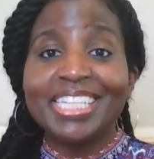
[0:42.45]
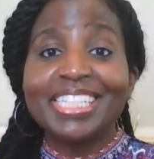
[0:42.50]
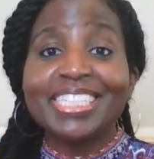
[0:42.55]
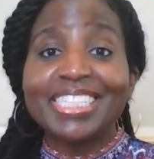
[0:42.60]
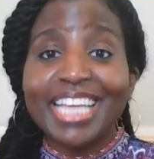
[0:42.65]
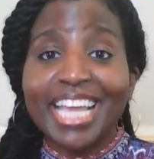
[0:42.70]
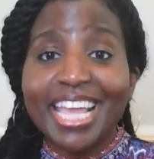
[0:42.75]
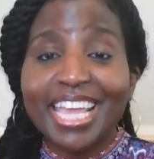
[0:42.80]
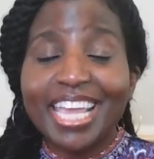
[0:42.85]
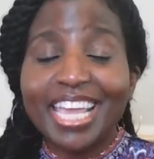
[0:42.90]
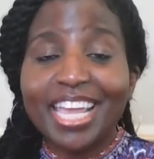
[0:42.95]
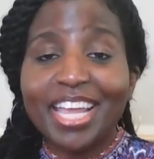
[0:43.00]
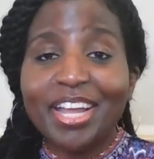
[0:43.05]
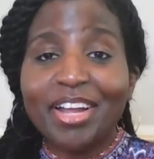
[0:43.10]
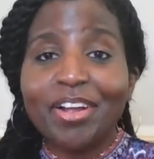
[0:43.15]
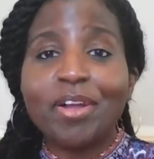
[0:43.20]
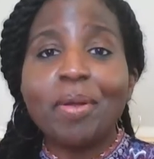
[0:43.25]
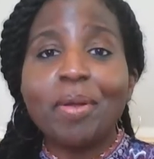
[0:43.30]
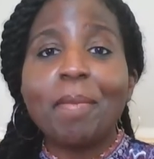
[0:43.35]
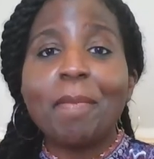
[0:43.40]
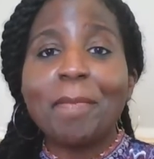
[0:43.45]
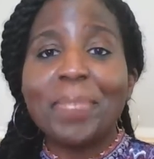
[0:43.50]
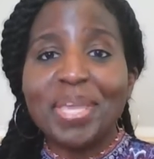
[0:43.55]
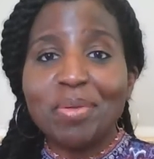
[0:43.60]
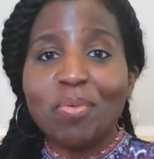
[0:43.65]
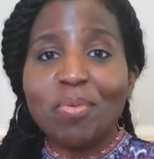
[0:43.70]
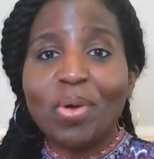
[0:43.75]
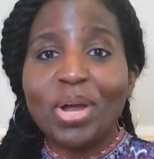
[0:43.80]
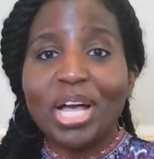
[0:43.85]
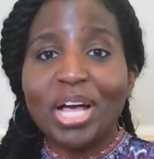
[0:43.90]
Take care, be
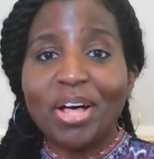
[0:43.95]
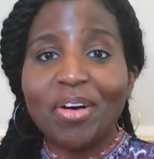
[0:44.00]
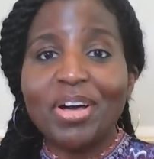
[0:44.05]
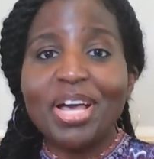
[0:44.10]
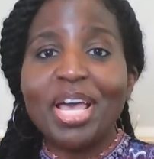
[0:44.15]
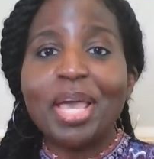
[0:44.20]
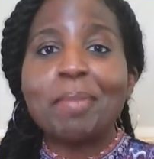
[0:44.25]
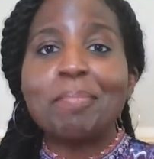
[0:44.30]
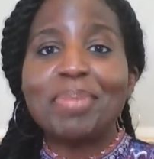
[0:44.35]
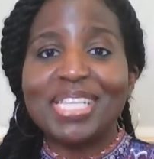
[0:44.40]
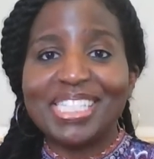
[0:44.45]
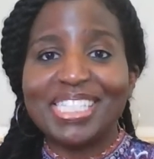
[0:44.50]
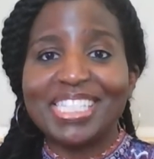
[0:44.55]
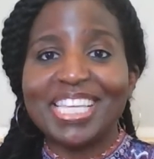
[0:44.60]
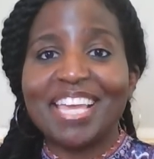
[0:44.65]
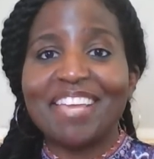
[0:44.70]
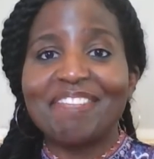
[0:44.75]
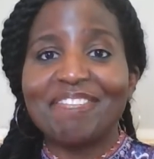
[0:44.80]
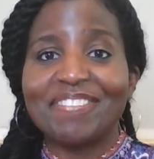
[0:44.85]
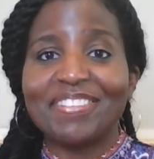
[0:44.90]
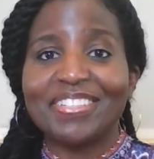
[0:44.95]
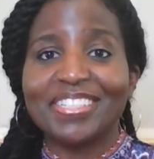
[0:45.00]
well, and be safe.